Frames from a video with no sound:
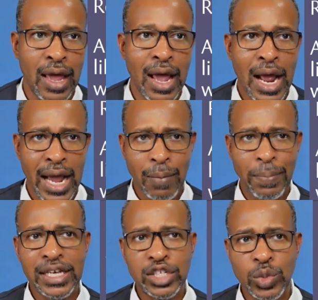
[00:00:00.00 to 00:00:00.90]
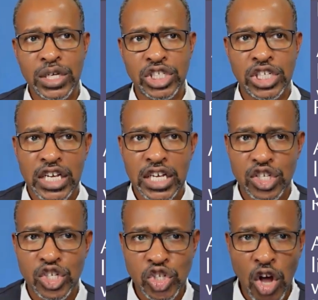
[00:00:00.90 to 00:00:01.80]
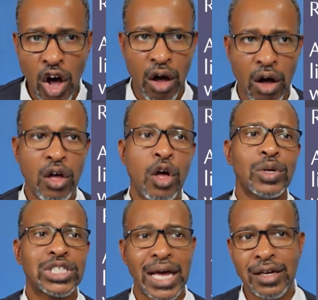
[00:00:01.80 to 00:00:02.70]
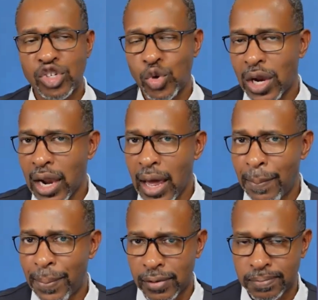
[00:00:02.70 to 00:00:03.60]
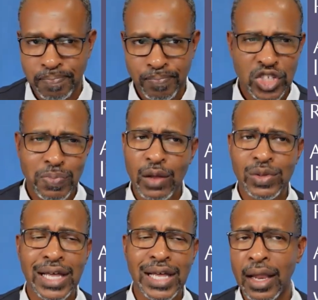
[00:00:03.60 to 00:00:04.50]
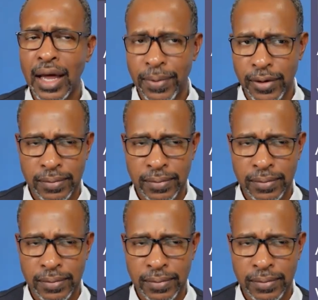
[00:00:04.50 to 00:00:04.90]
And the beast which he saw was like unto a leopard. Spider was like a leopard.